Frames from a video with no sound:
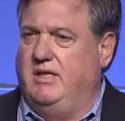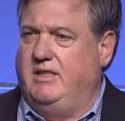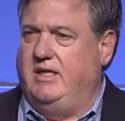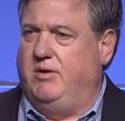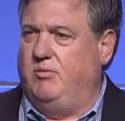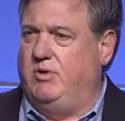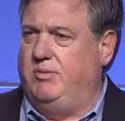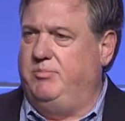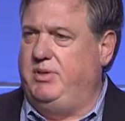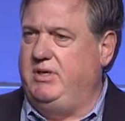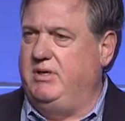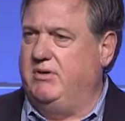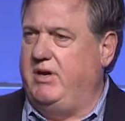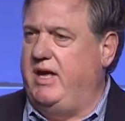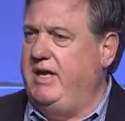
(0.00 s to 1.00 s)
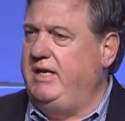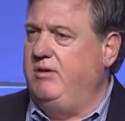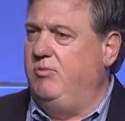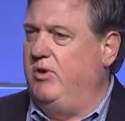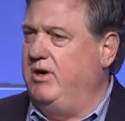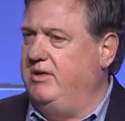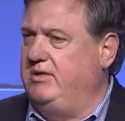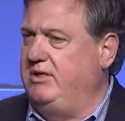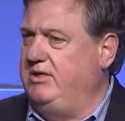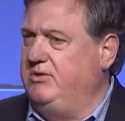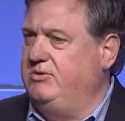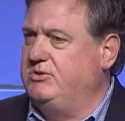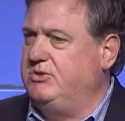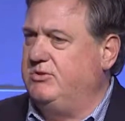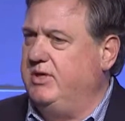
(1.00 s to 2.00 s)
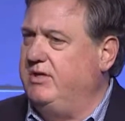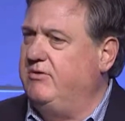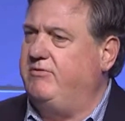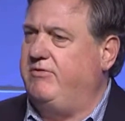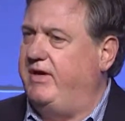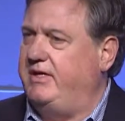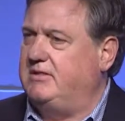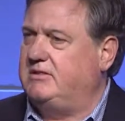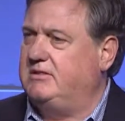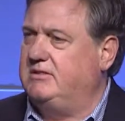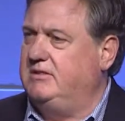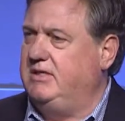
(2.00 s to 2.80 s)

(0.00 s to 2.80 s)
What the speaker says: that would appear anywhere in the user interface,